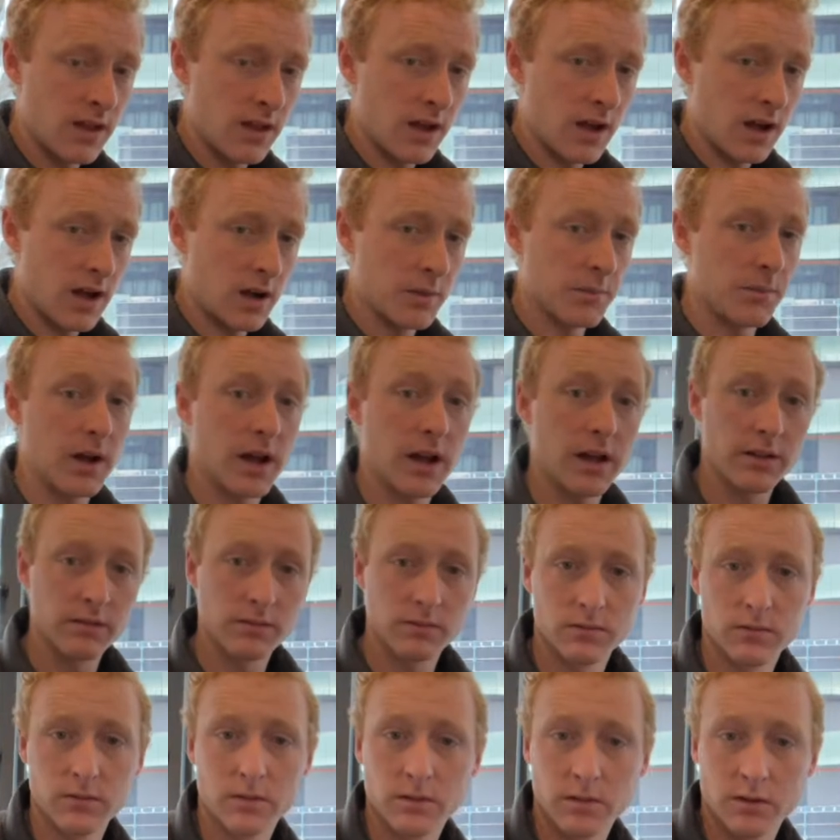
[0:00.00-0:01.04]

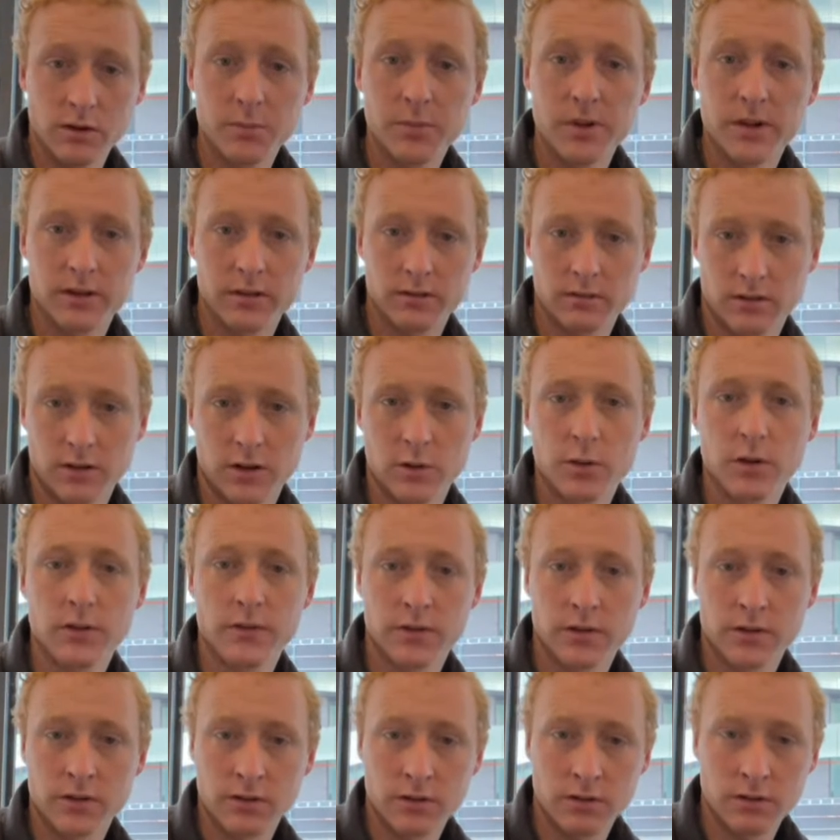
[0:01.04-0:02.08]
and there'll be an
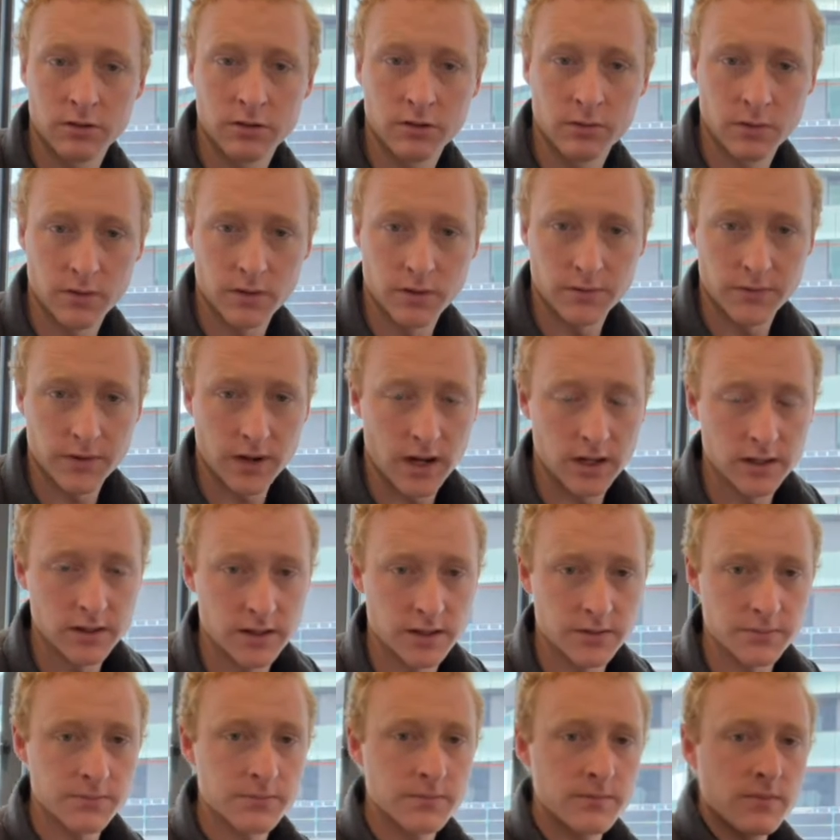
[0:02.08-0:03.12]
equivalent you can do on the
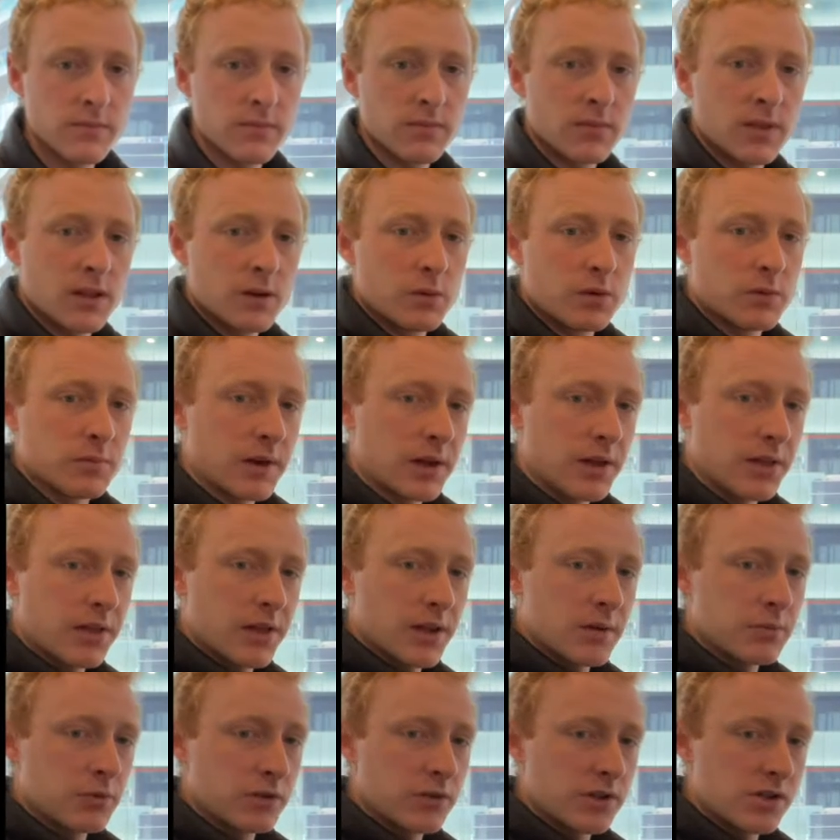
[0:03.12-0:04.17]
violin. With my
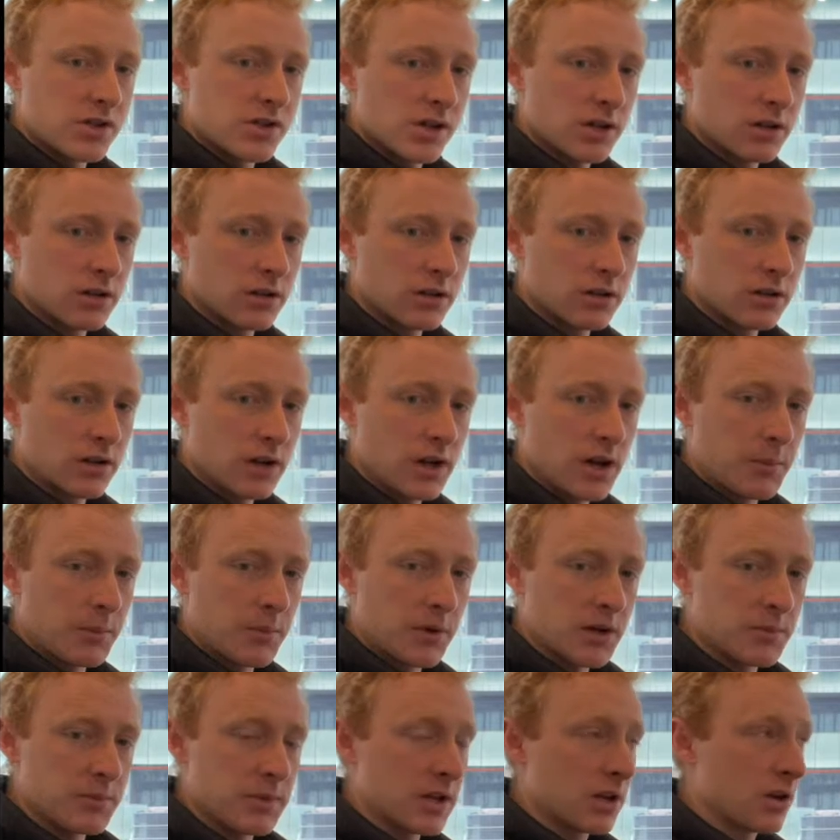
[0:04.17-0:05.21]
thumb on the cello, I'm
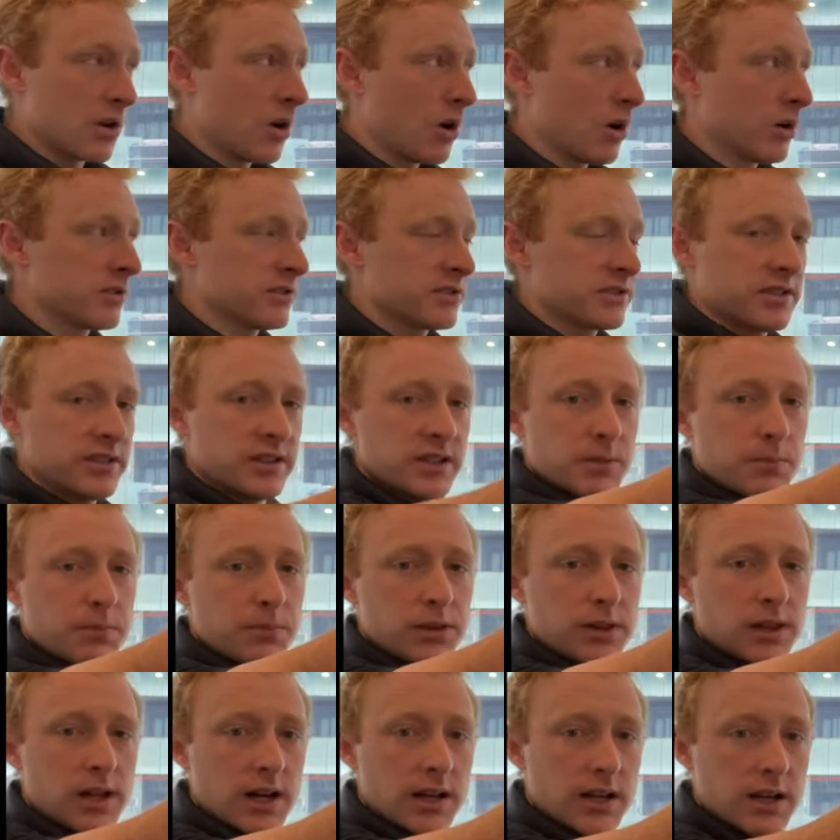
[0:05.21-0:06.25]
going to be constantly
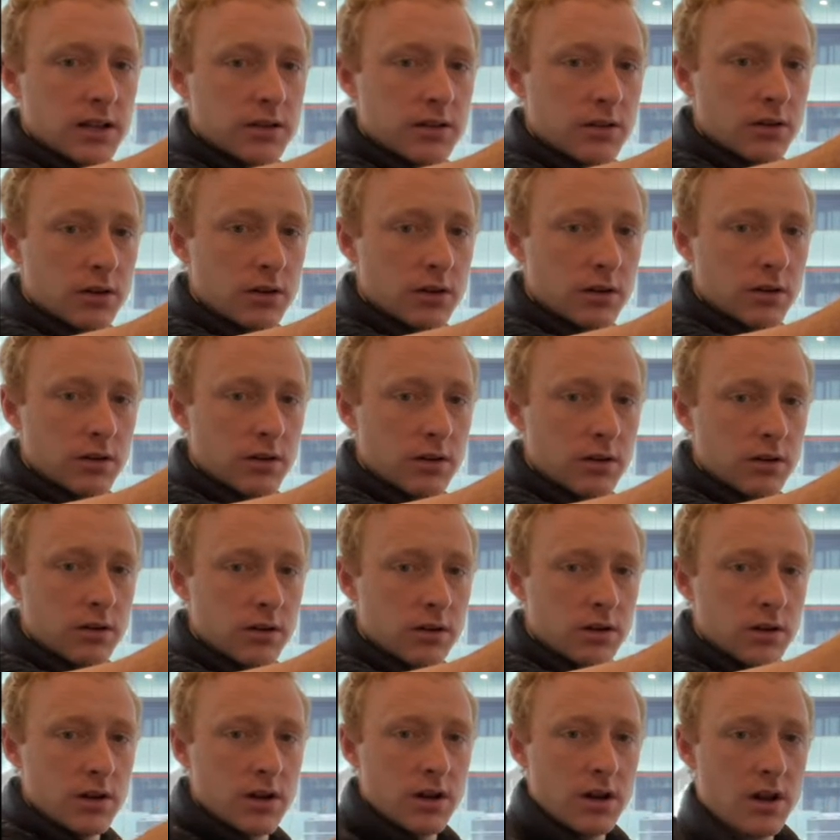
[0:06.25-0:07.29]
plucking the note
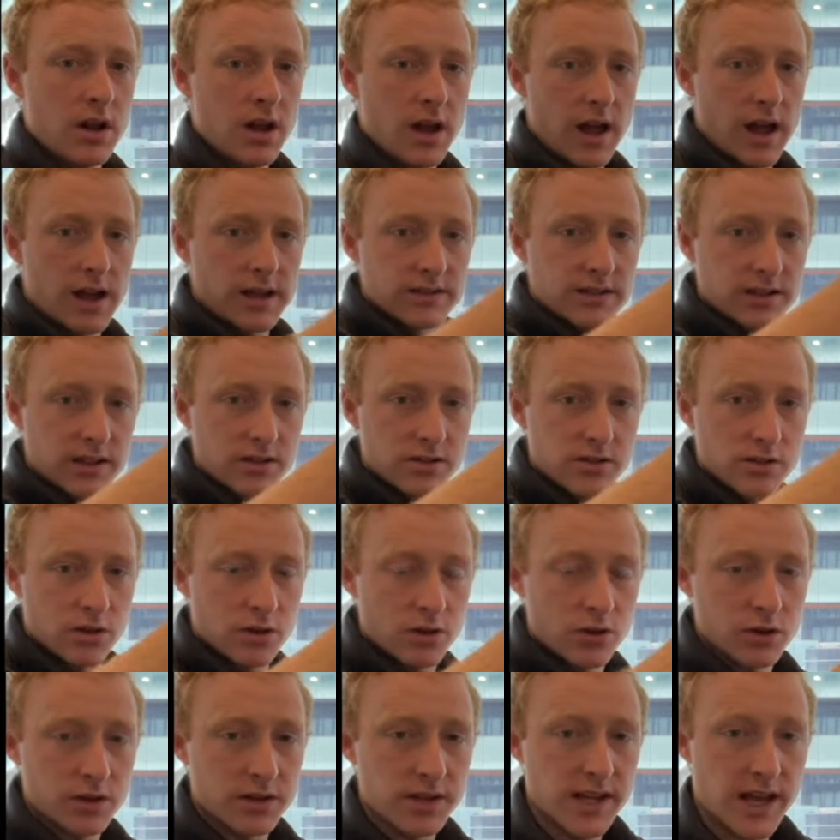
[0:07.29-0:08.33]
as I
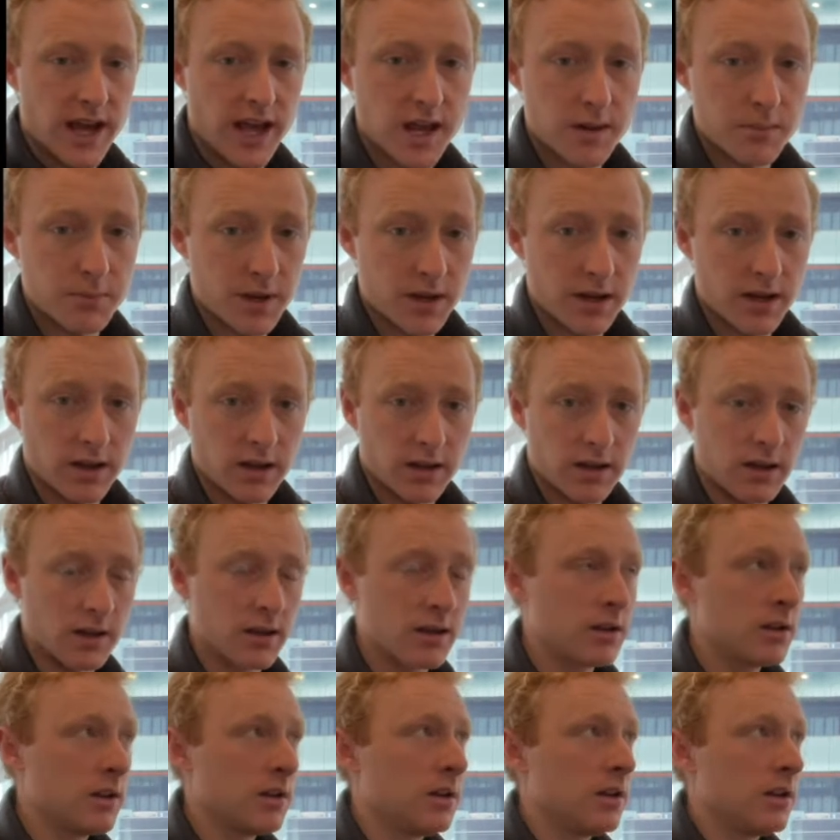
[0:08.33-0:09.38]
turn the A peg.
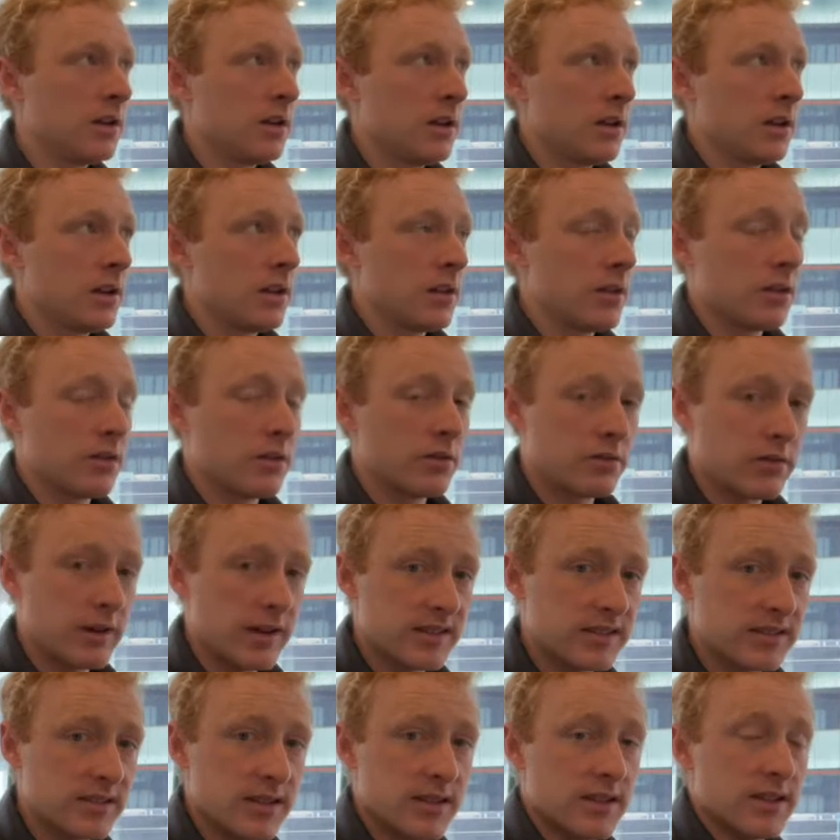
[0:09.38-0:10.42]
The
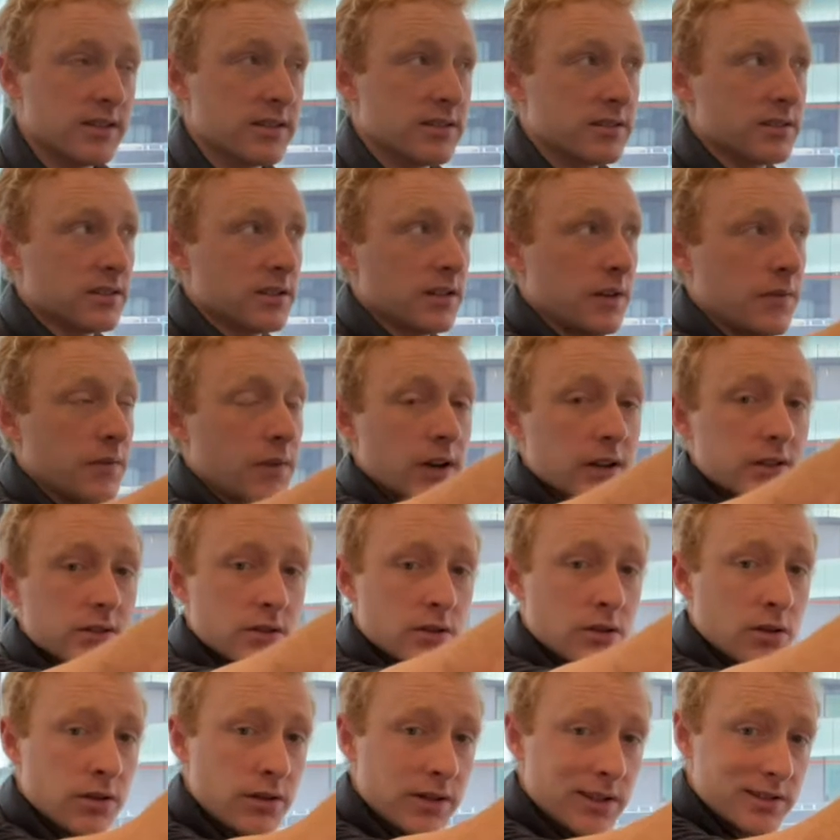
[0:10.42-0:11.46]
reason is, if I
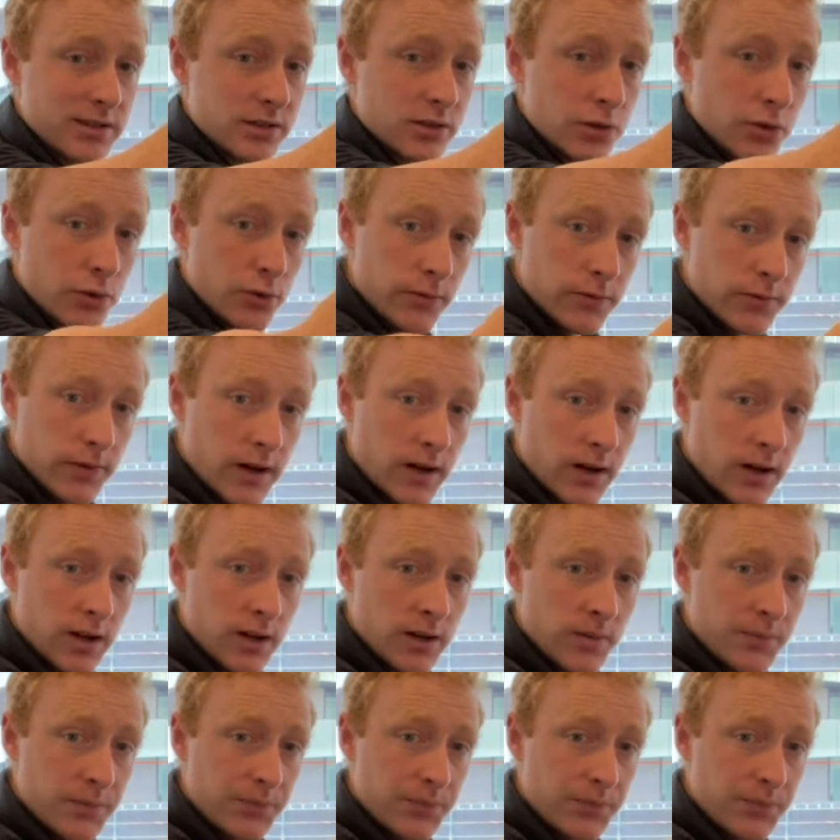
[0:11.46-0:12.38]
turn this too far,